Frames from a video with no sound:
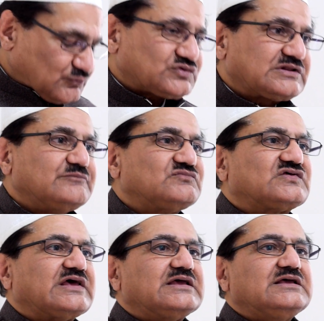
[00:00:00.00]

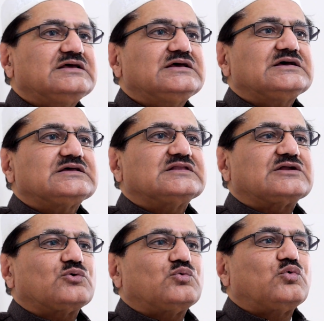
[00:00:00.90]
Muslims say
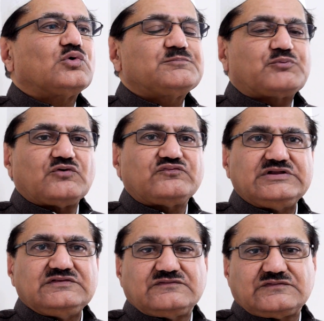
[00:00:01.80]
that all
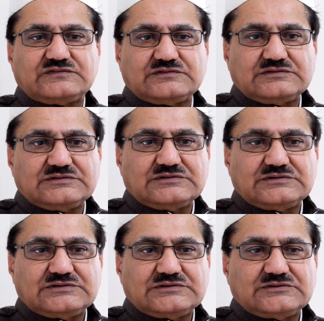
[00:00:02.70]
prophets
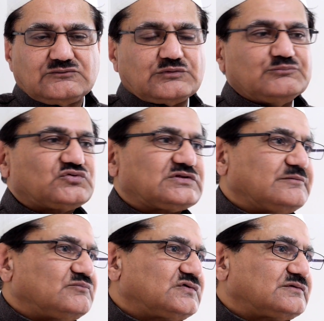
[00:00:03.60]
were
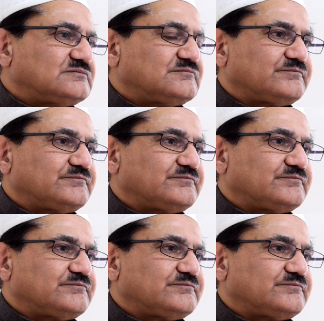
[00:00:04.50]
Muslims.